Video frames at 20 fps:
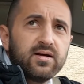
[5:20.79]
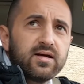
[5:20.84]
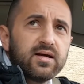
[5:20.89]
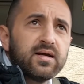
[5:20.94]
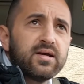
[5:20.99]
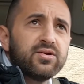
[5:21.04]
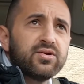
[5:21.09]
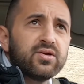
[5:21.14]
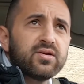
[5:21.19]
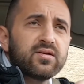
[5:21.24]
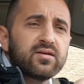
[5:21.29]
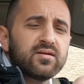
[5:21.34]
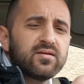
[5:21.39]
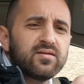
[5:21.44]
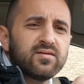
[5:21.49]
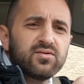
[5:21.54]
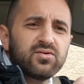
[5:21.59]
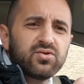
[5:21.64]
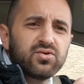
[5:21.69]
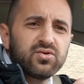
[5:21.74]
and just
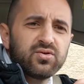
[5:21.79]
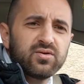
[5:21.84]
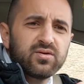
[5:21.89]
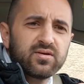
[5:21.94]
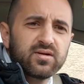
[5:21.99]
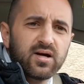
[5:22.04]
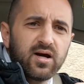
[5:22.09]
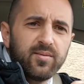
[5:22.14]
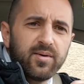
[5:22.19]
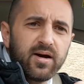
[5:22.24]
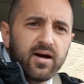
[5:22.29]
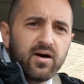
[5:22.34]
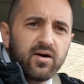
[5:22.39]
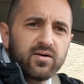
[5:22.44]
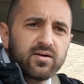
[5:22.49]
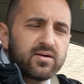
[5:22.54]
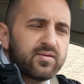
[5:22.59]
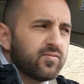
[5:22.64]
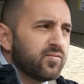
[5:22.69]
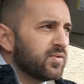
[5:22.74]
come
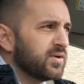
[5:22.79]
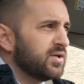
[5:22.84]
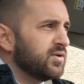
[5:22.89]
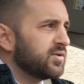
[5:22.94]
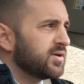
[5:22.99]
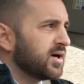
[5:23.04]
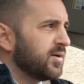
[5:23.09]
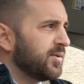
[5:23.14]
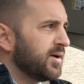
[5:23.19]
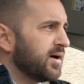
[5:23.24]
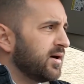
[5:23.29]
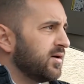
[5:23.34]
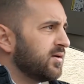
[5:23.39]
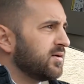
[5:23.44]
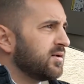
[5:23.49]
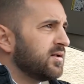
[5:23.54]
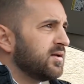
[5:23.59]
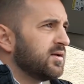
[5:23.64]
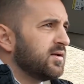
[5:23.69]
out when you come out,